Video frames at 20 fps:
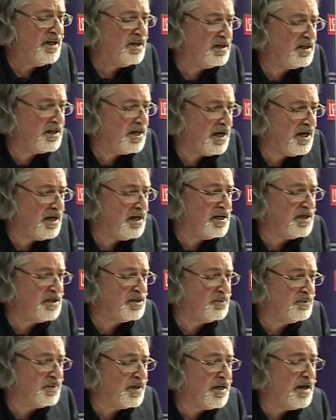be
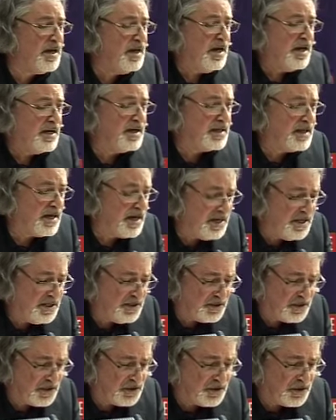
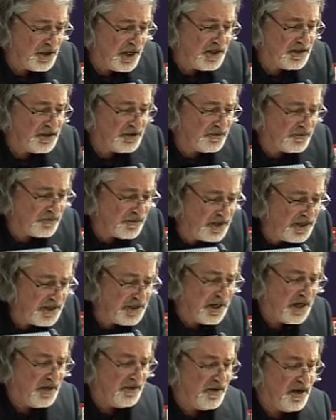engaged in trying to
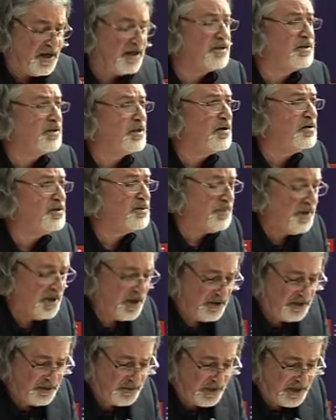redirect those
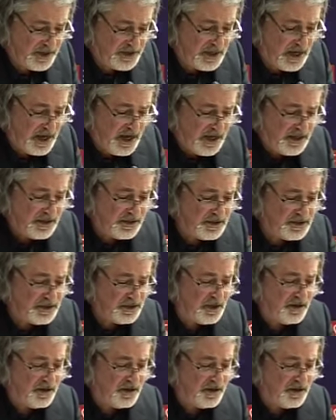pathways in the